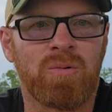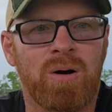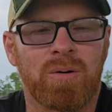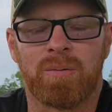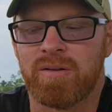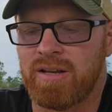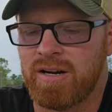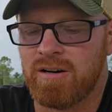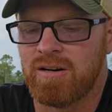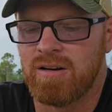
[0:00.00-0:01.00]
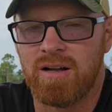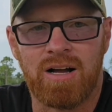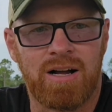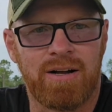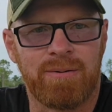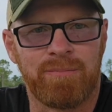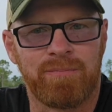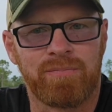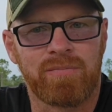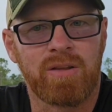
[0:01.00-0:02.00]
while we were there.
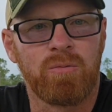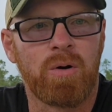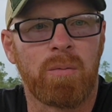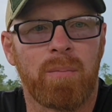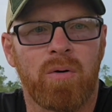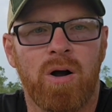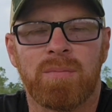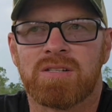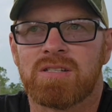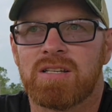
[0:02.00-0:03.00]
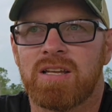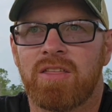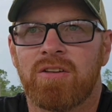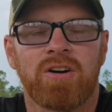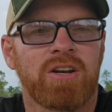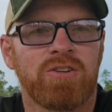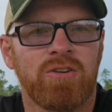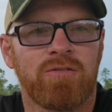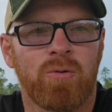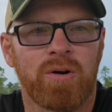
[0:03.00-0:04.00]
We were promised the 32
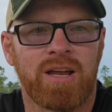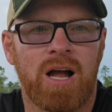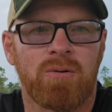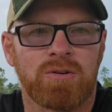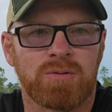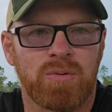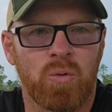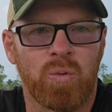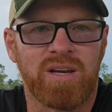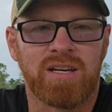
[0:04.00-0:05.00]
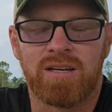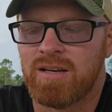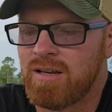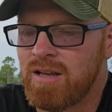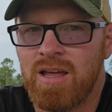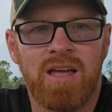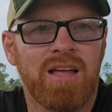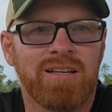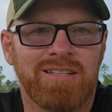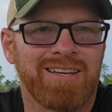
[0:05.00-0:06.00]
to 40 hours per week.
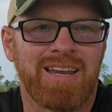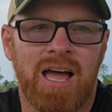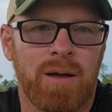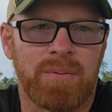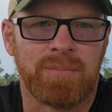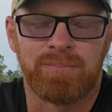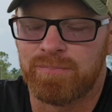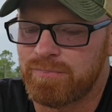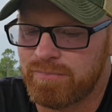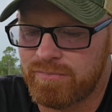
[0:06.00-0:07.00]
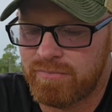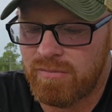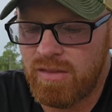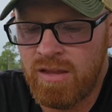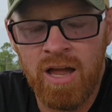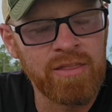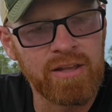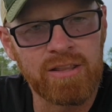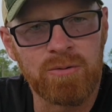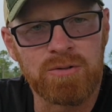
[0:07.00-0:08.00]
Didn't happen. I
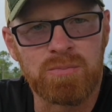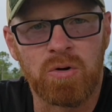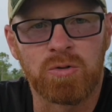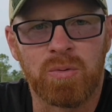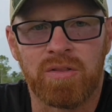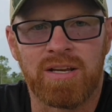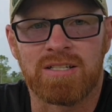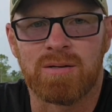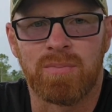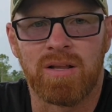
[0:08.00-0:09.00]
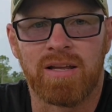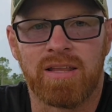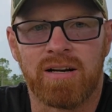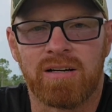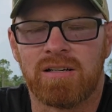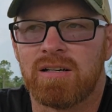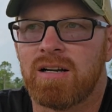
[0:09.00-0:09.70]
think there was multiple things to play there,